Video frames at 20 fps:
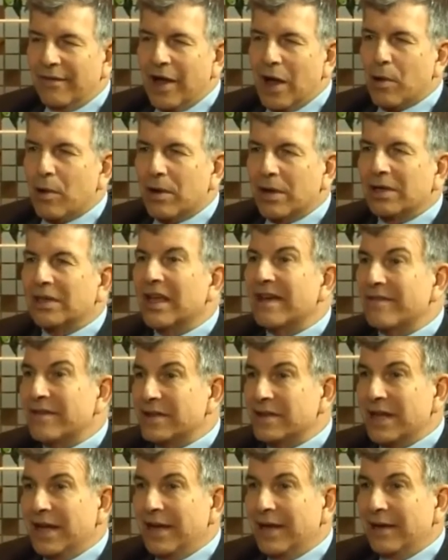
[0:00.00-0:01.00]
our
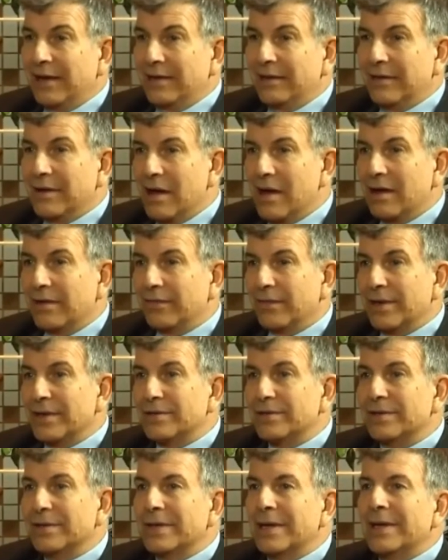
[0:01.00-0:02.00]
11 day
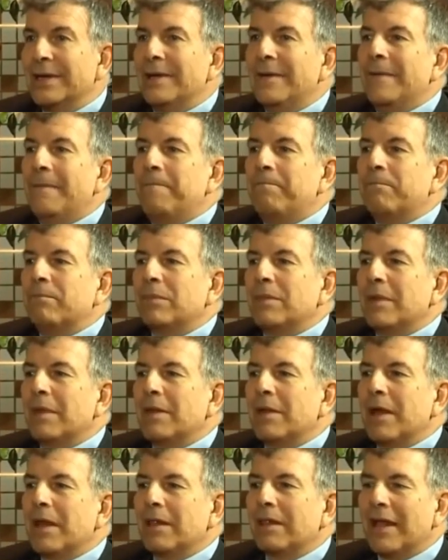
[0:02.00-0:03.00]
conference.
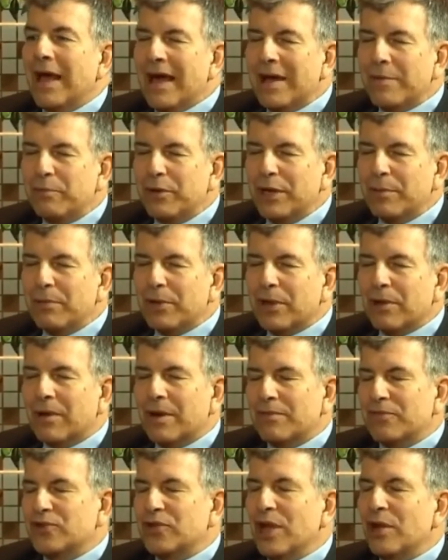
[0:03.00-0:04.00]
A lot of people are
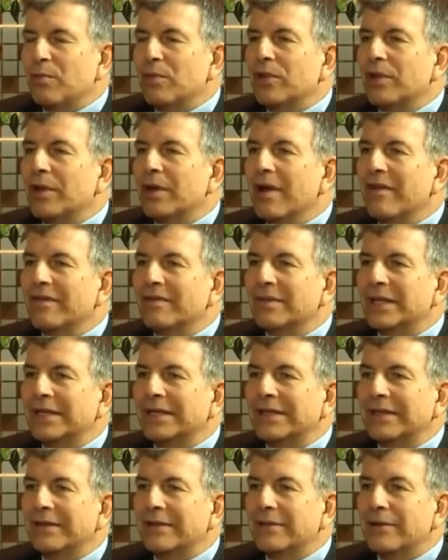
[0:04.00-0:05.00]
upset with the government.
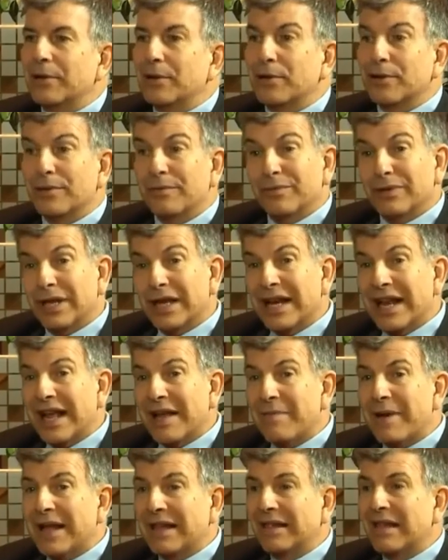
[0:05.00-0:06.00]
They're complaining
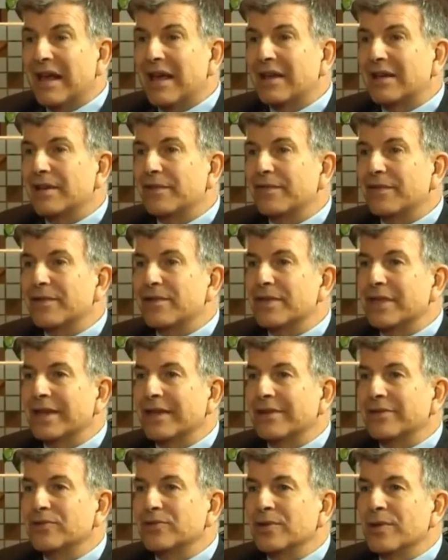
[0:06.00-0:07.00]
about a lot of different
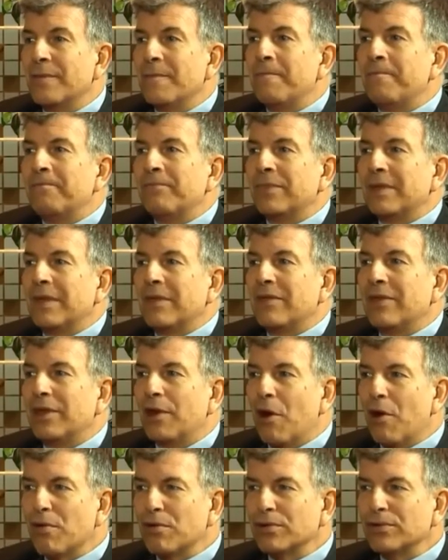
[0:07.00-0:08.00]
things. The
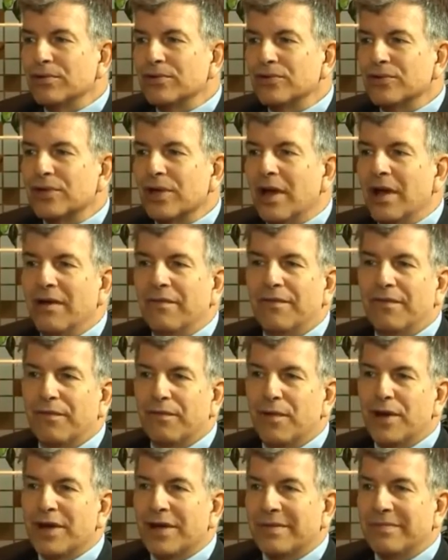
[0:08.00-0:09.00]
Articles of
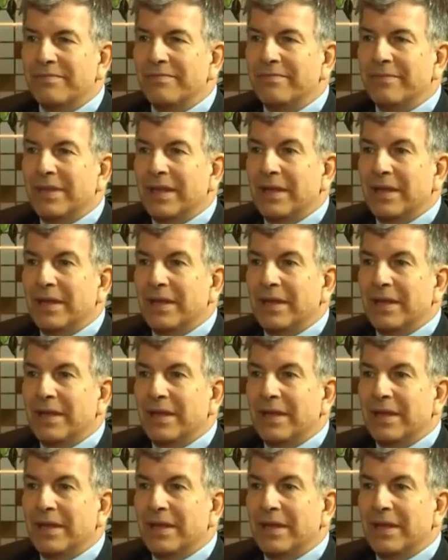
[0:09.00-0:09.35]
Freedom